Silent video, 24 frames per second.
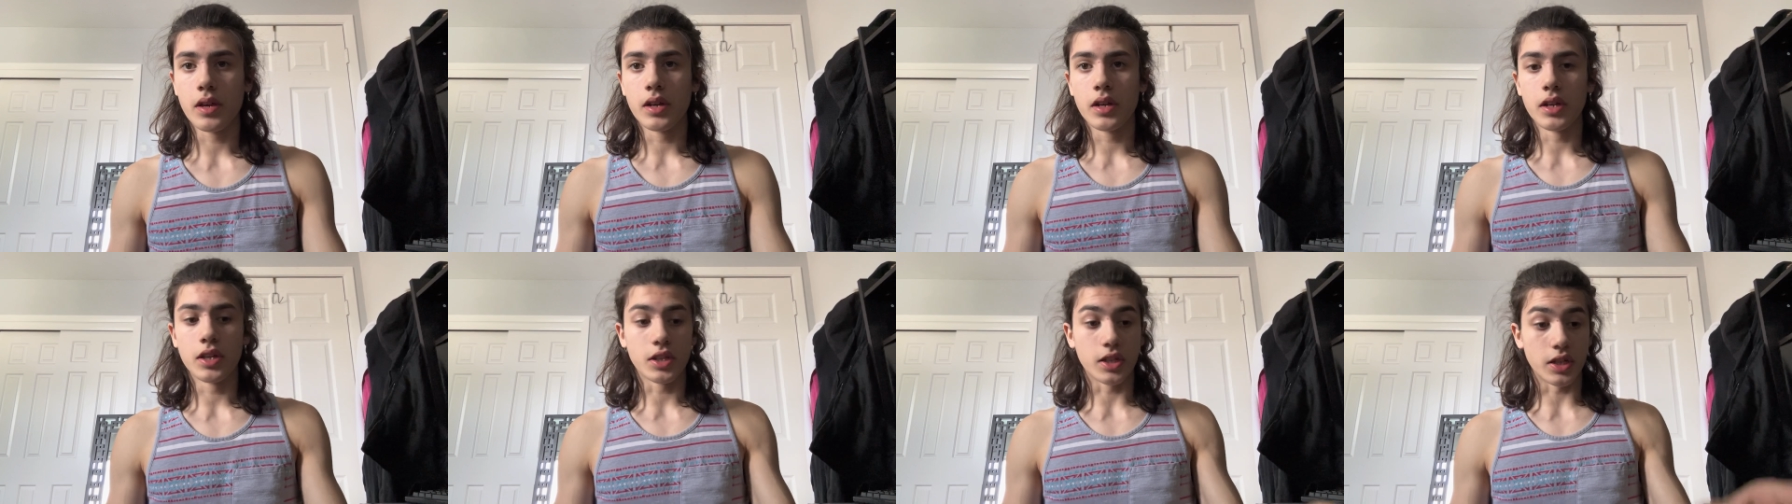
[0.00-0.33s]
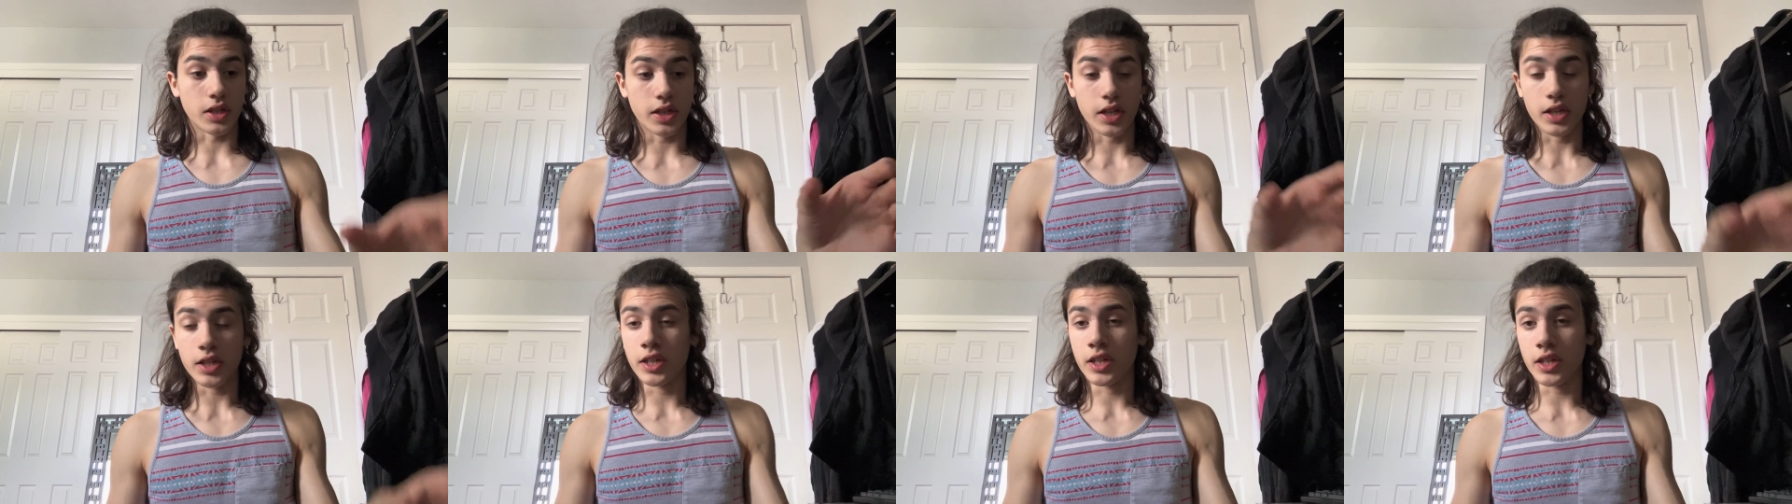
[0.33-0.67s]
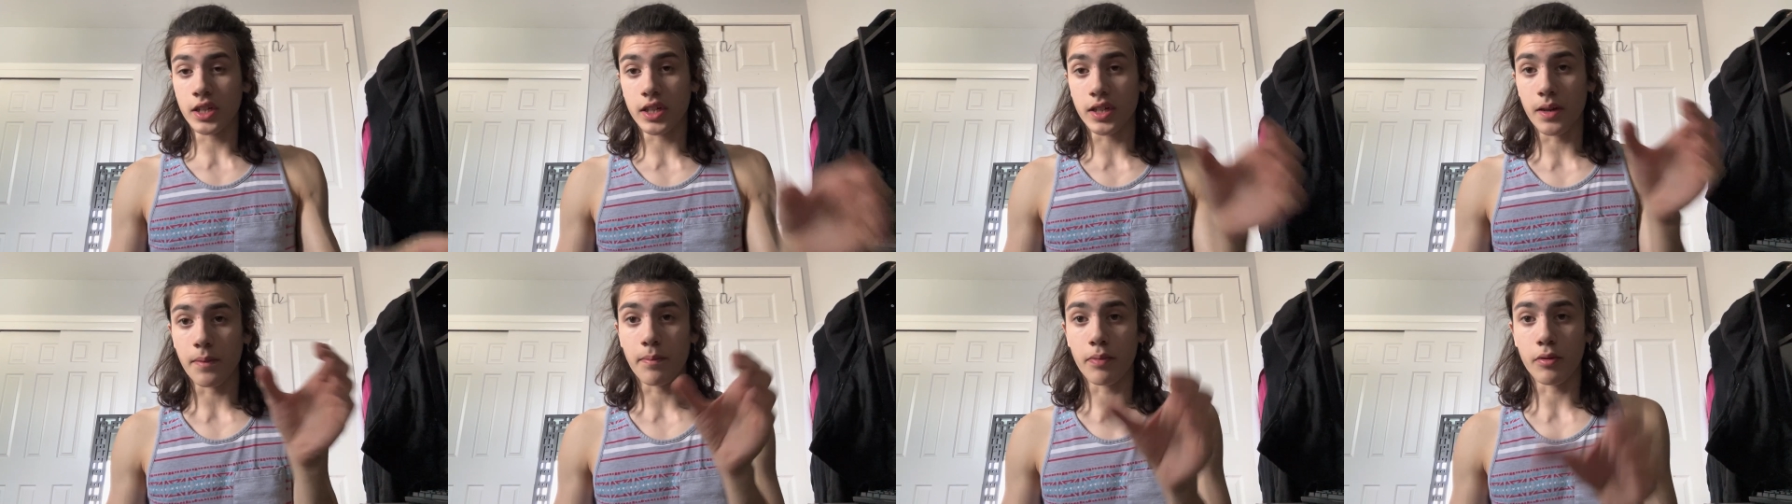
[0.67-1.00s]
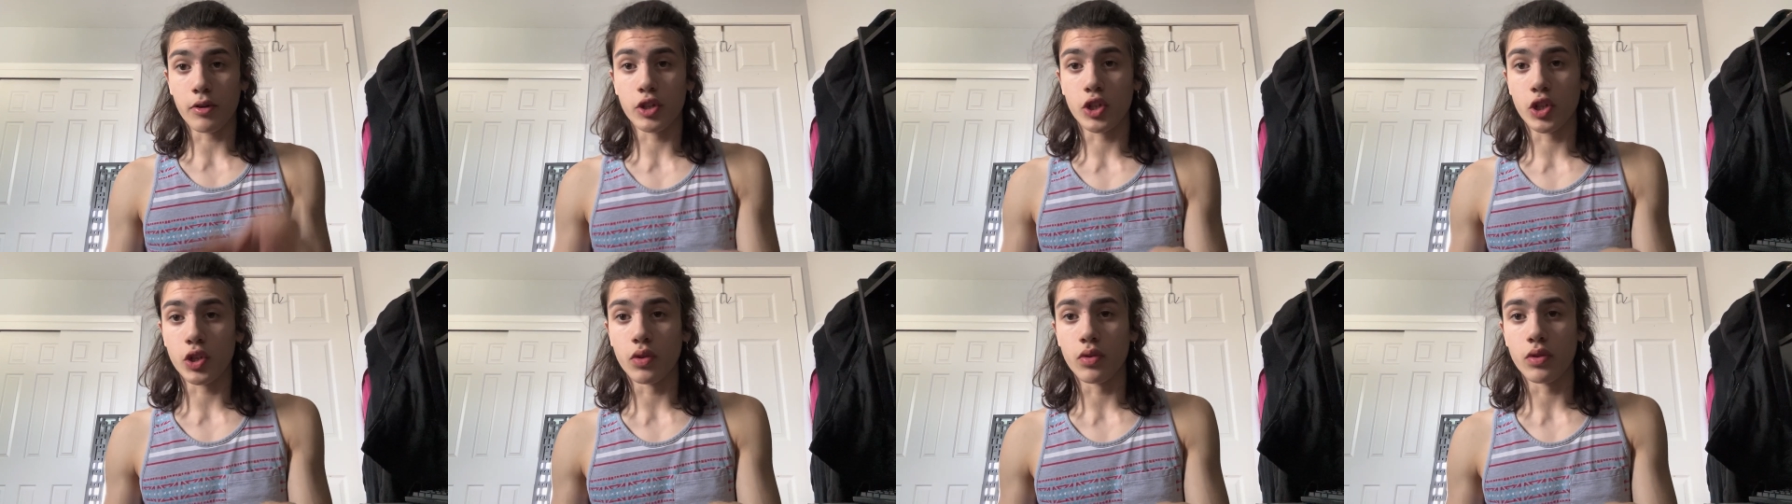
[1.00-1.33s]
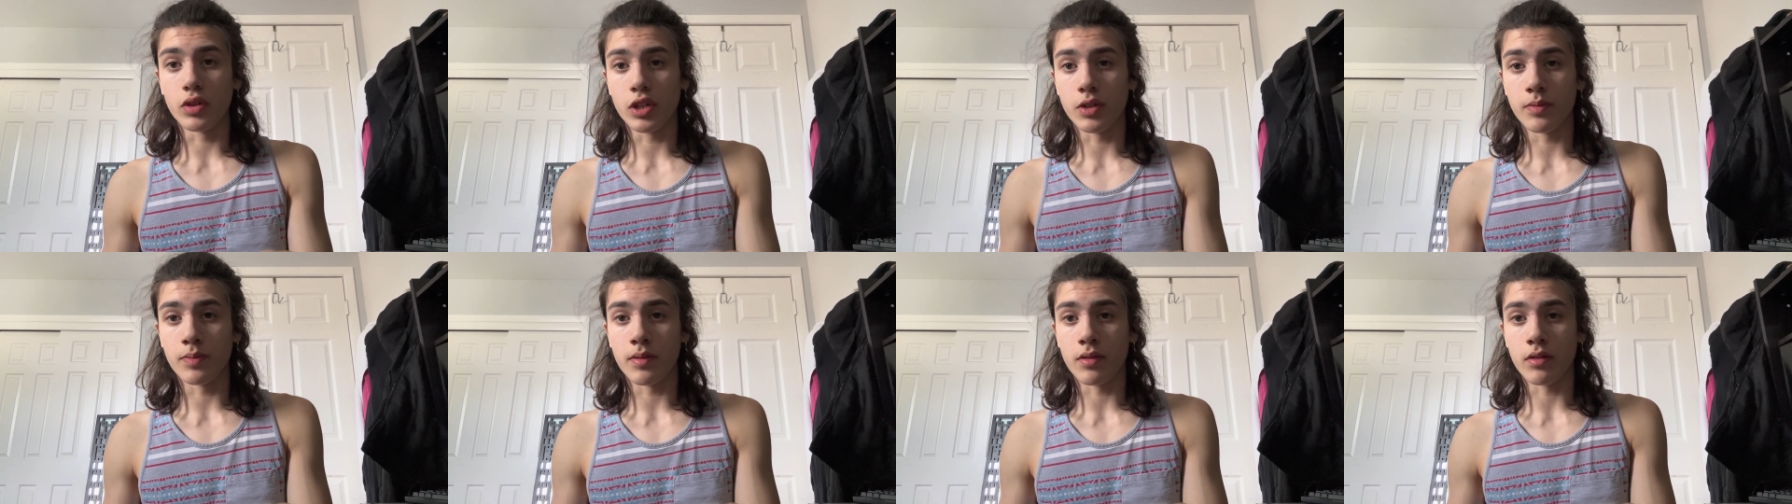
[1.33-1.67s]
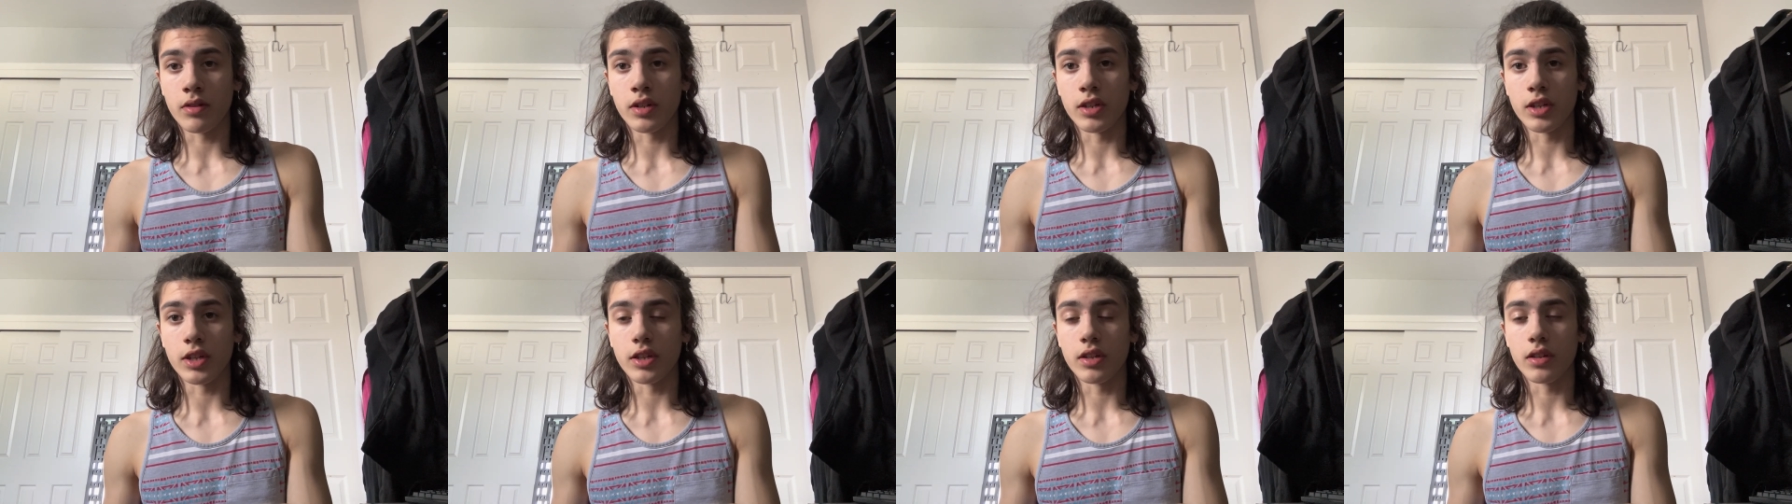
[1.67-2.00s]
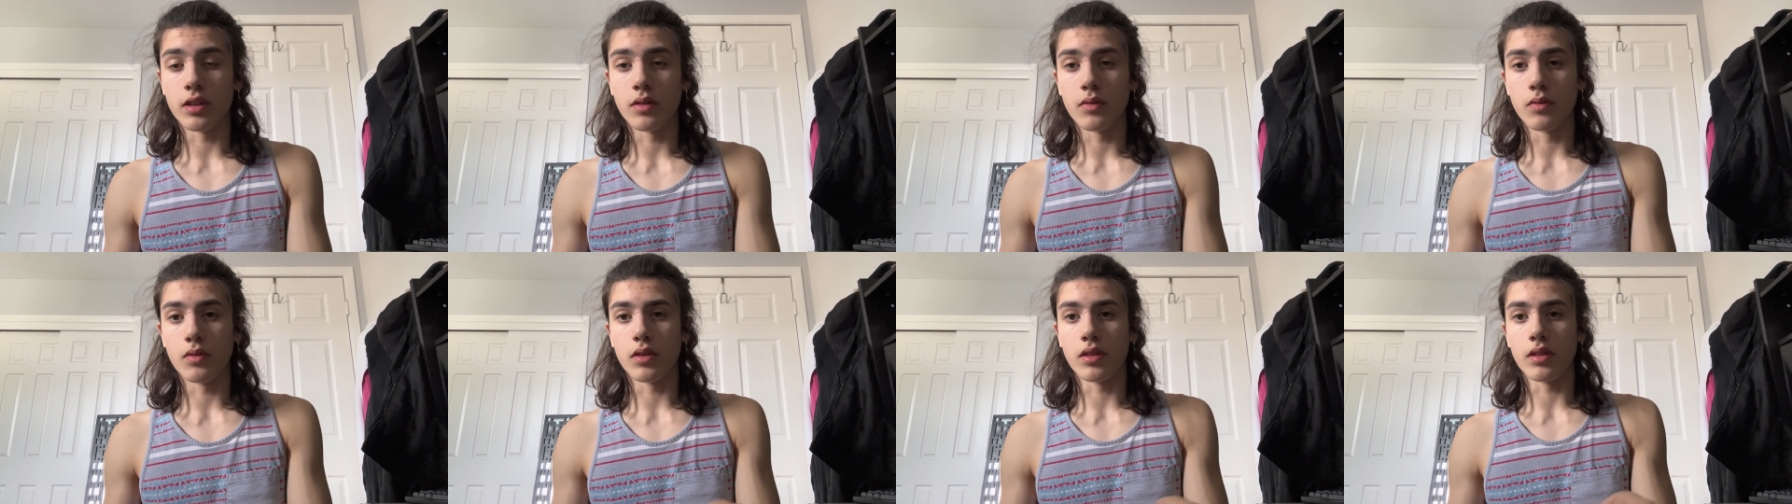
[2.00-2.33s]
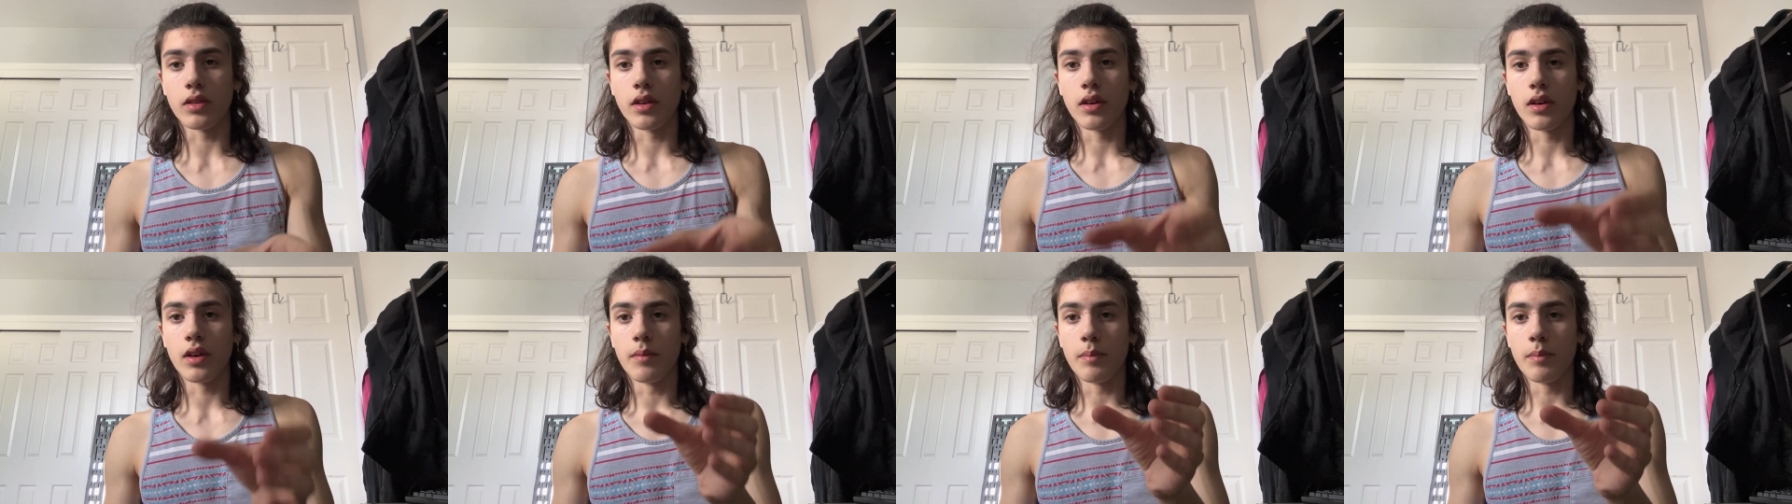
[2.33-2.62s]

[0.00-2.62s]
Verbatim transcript: Statistics and personal experience with